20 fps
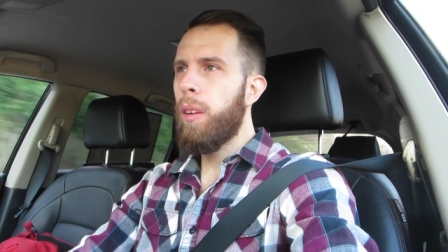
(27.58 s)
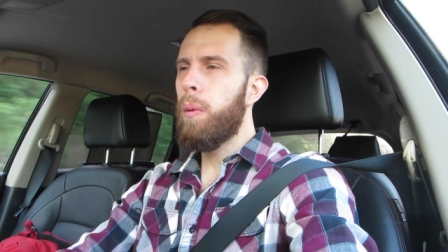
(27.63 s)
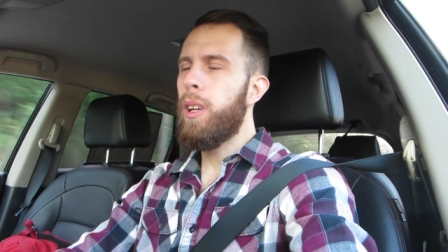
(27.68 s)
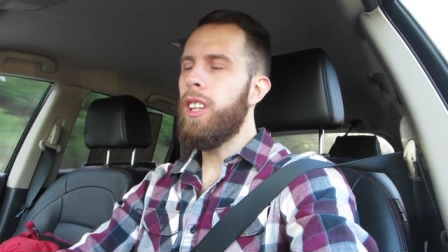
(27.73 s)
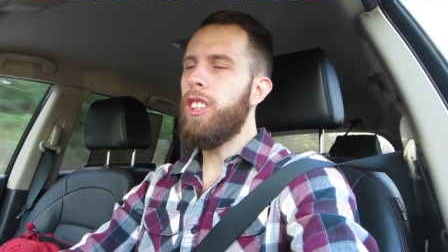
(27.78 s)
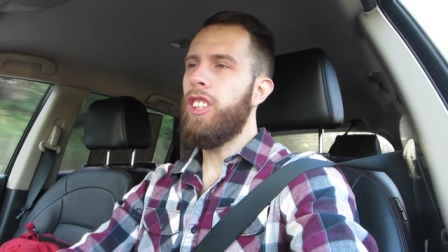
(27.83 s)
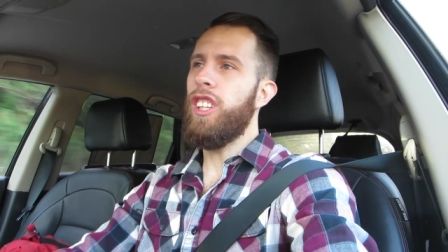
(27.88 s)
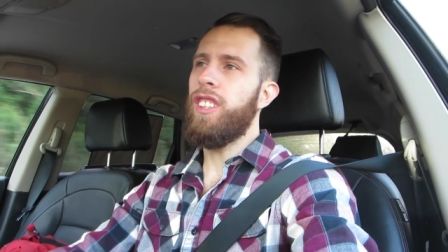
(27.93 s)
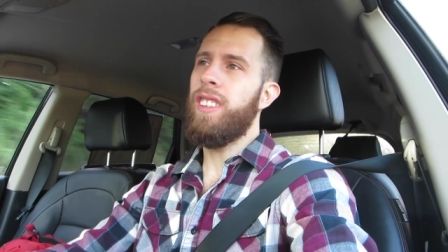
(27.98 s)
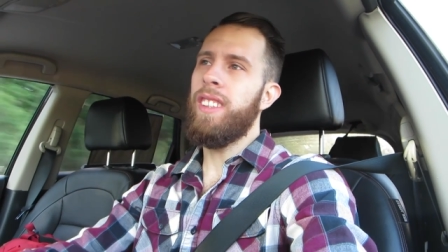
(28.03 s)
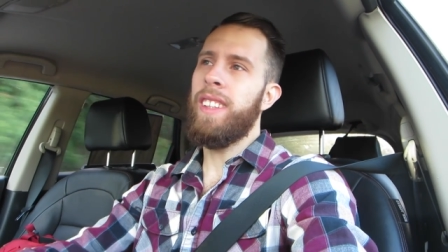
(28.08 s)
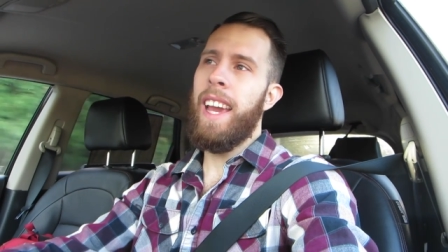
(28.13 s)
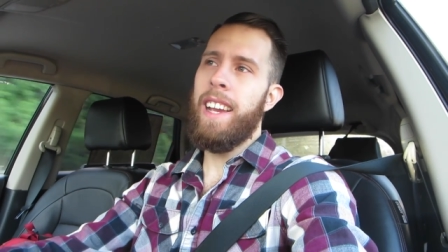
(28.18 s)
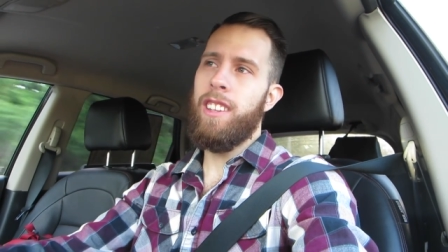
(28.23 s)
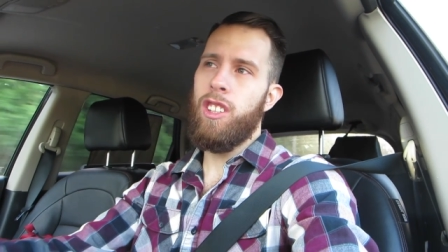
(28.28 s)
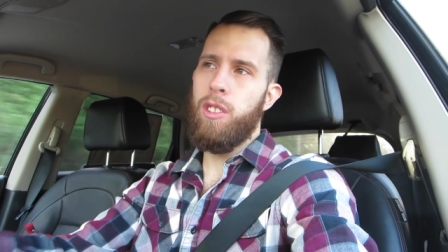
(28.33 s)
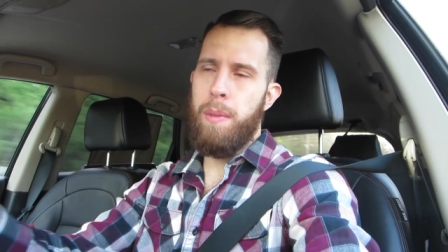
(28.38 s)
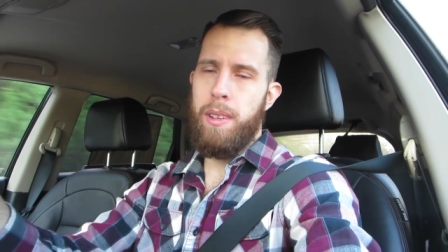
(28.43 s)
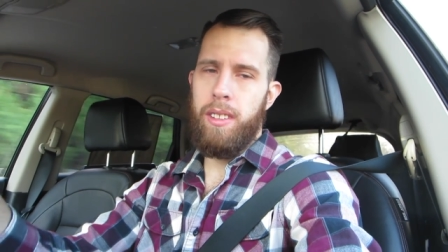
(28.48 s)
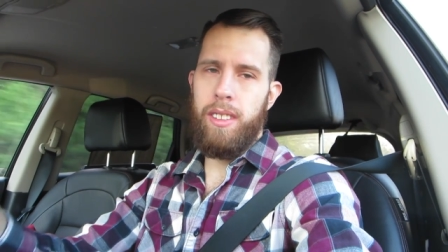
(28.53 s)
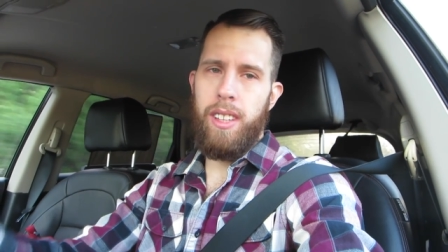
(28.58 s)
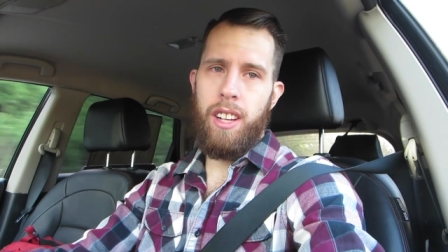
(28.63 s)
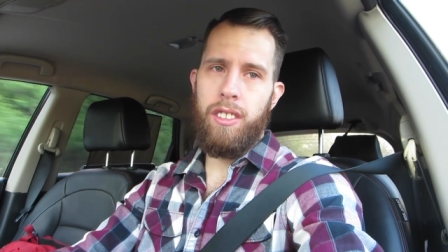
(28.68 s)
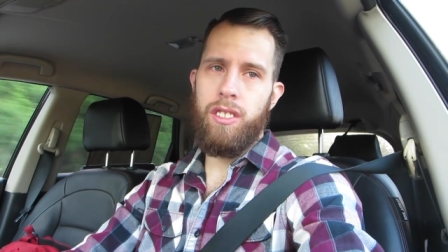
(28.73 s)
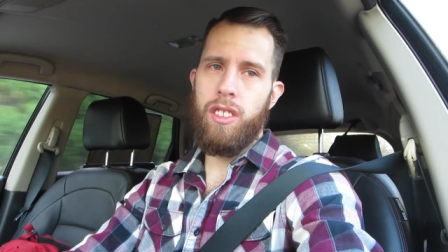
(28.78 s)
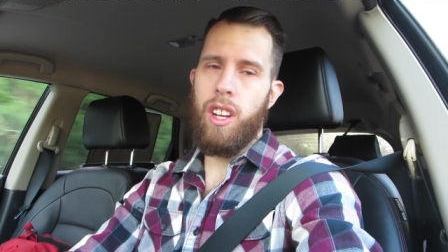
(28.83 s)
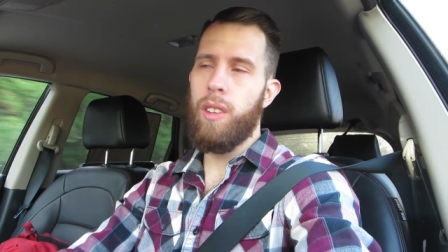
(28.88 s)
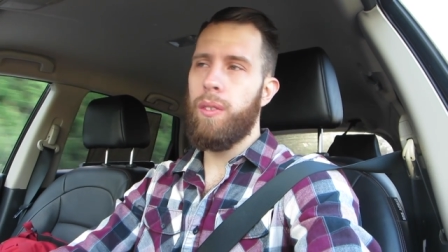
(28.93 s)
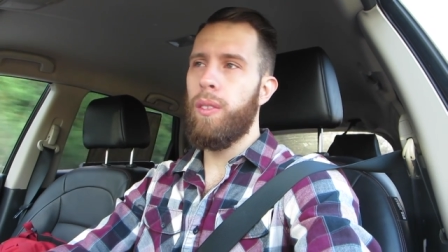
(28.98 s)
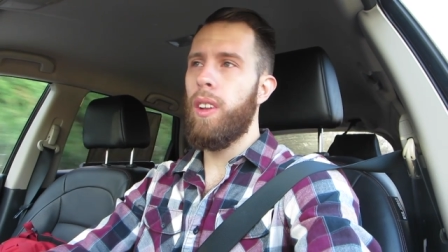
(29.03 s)
because just in case you missed
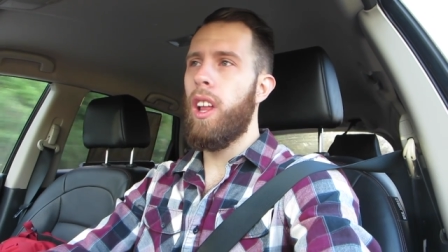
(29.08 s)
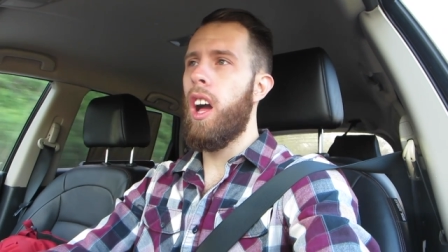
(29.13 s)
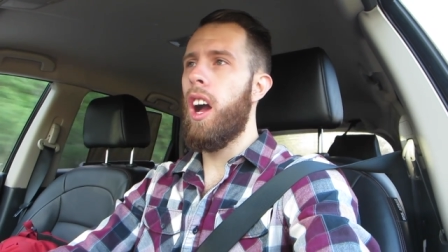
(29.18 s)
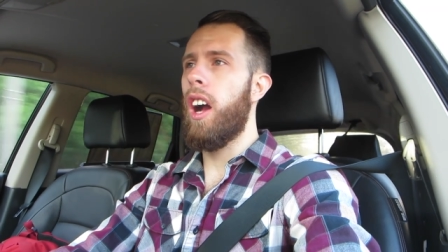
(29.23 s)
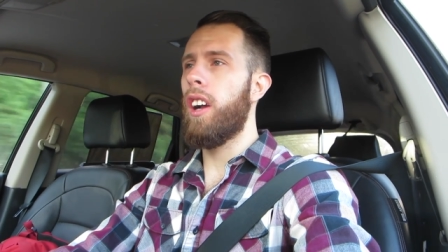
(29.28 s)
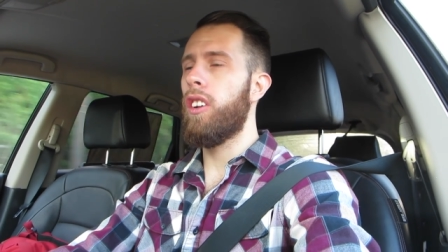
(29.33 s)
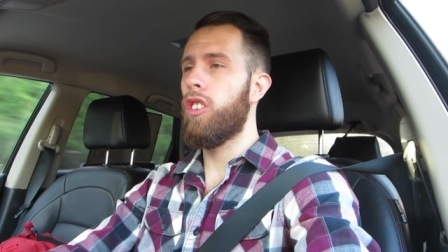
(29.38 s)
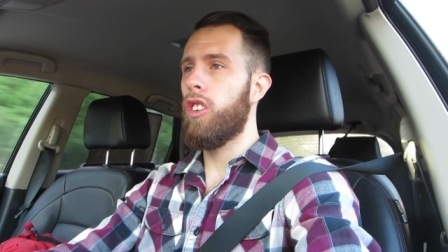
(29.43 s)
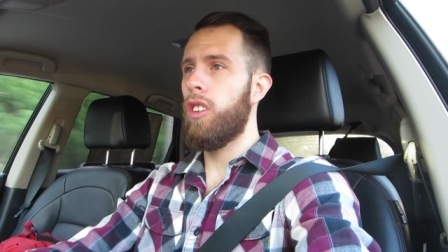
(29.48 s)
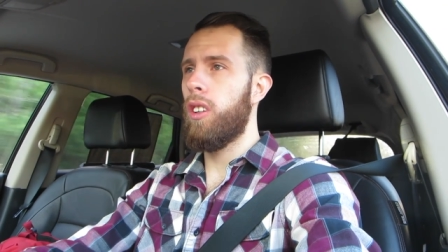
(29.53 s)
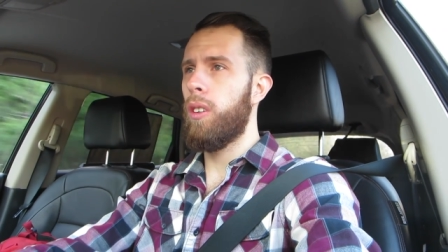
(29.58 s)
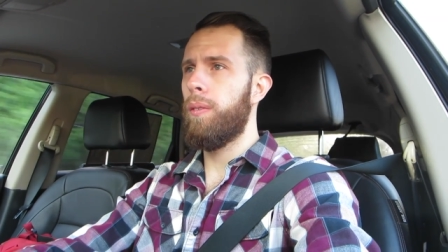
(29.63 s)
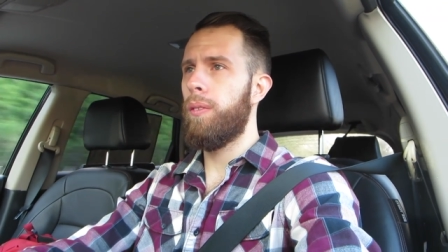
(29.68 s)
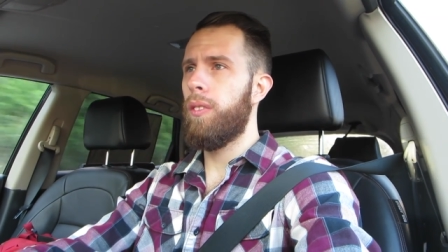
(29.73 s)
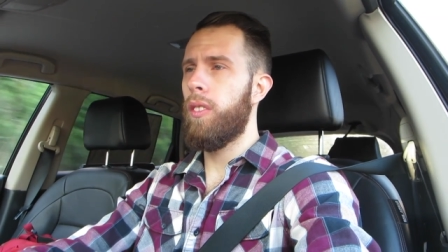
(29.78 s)
yesterday's vlogs or